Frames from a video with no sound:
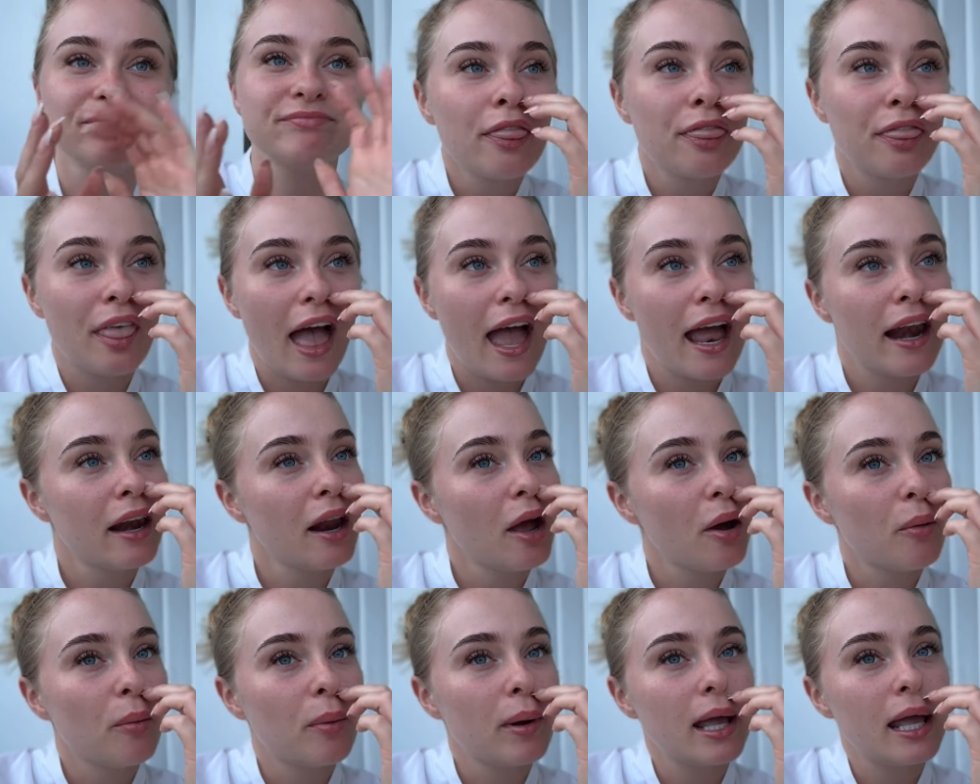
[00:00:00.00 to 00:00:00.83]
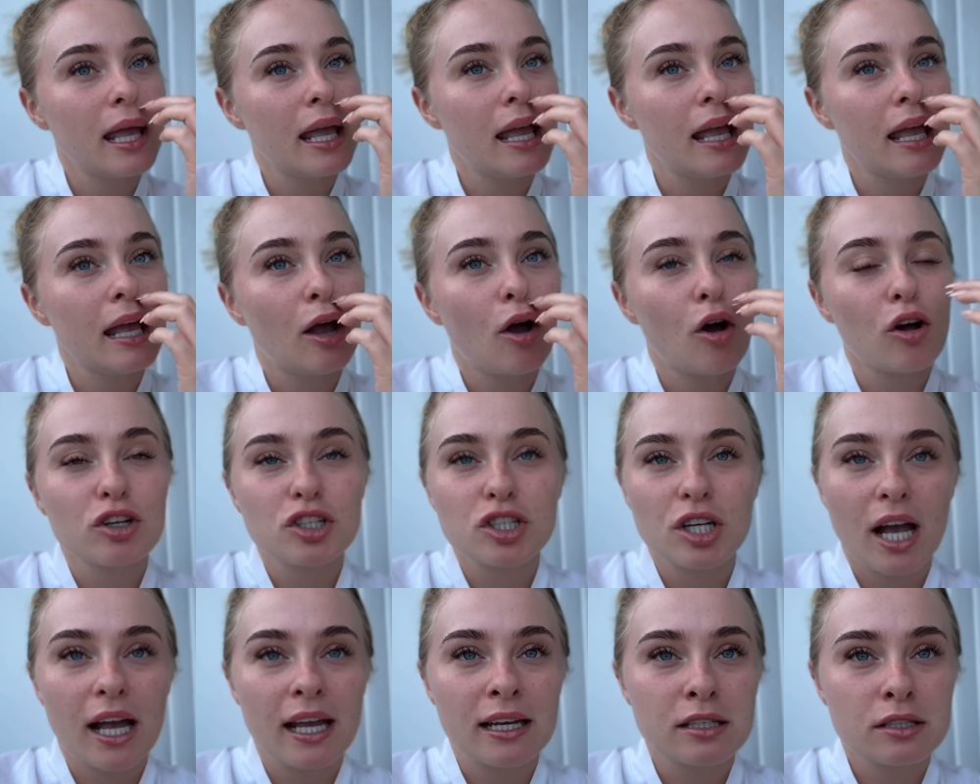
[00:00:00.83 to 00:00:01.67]
Then we got
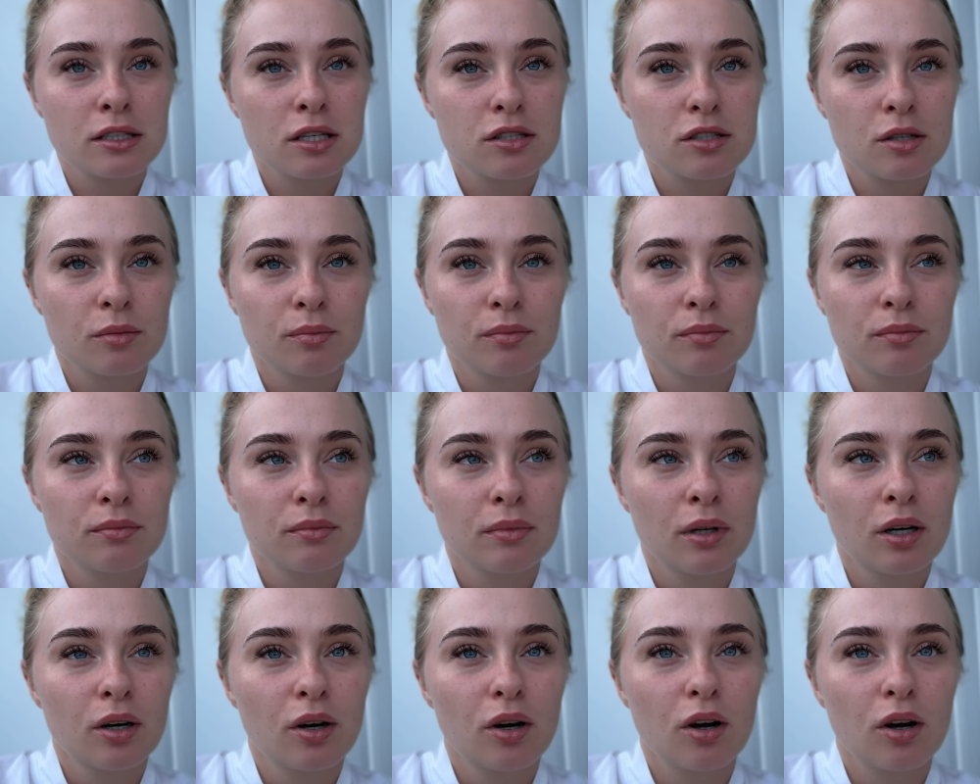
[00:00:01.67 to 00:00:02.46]
chatting to some